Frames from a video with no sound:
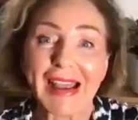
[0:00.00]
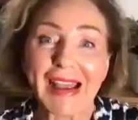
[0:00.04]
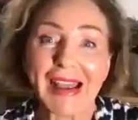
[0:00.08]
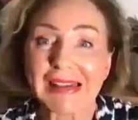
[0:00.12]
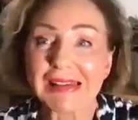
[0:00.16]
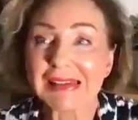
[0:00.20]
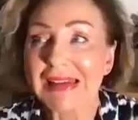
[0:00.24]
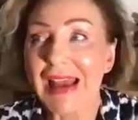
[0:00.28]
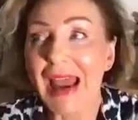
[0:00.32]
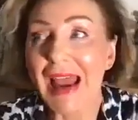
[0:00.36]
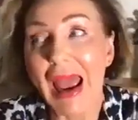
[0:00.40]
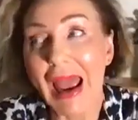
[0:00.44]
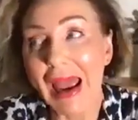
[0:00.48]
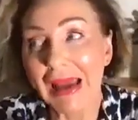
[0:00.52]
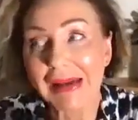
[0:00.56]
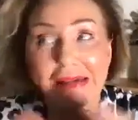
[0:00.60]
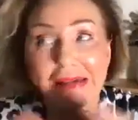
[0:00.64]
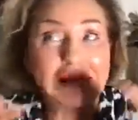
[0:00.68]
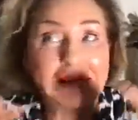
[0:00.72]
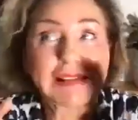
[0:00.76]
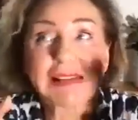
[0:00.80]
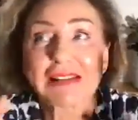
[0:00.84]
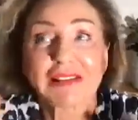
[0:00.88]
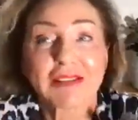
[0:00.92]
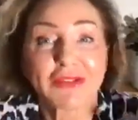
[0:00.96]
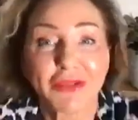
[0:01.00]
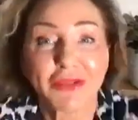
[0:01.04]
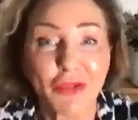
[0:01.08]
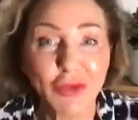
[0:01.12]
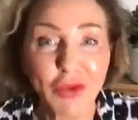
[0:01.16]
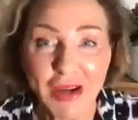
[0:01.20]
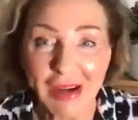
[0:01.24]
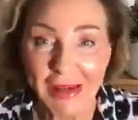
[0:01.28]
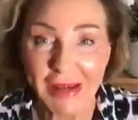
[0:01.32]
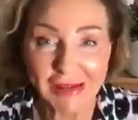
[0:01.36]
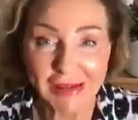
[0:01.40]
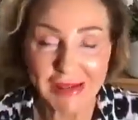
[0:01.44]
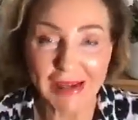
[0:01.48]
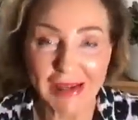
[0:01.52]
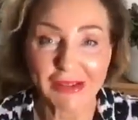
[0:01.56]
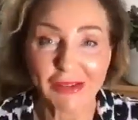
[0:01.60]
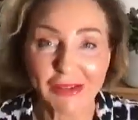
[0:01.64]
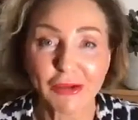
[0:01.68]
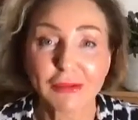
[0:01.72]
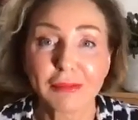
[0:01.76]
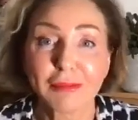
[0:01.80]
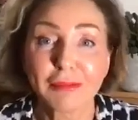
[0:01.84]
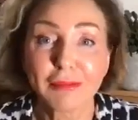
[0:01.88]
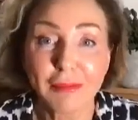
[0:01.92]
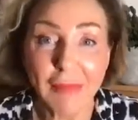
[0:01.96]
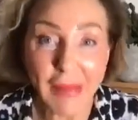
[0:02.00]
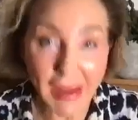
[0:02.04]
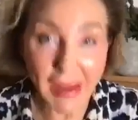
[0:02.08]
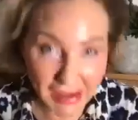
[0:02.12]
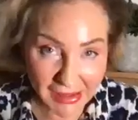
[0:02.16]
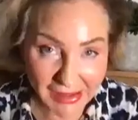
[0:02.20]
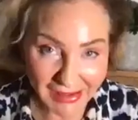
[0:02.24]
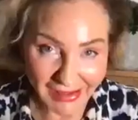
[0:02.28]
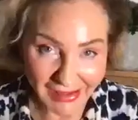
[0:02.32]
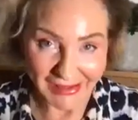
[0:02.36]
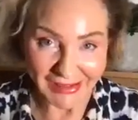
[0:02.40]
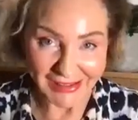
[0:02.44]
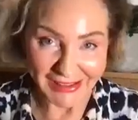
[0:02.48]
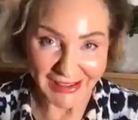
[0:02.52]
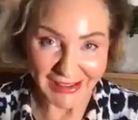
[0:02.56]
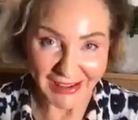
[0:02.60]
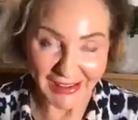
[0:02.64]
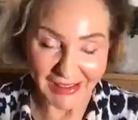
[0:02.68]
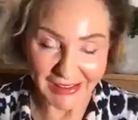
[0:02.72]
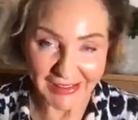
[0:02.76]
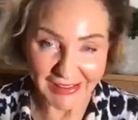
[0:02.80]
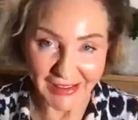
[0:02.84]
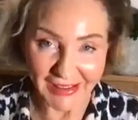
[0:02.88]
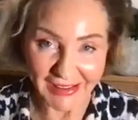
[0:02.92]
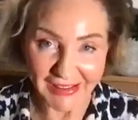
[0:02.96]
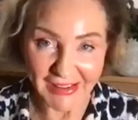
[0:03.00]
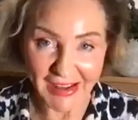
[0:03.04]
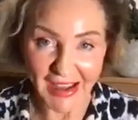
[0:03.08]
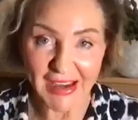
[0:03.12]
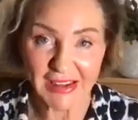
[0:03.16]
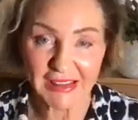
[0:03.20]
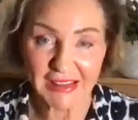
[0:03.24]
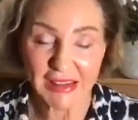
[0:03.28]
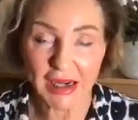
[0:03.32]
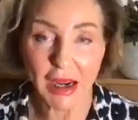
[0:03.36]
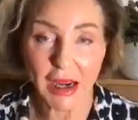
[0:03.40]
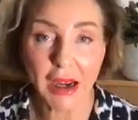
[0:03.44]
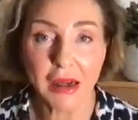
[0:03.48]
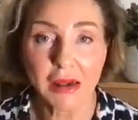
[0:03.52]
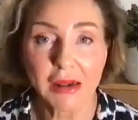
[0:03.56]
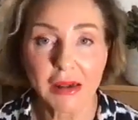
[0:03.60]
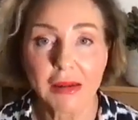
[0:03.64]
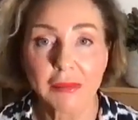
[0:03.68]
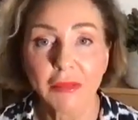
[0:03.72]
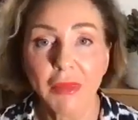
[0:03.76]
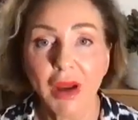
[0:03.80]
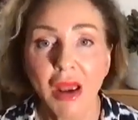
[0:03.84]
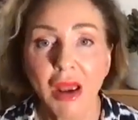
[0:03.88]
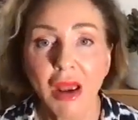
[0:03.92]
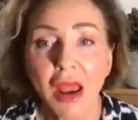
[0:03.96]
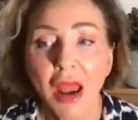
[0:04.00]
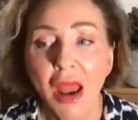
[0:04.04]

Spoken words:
as accent free as I could make it in that time.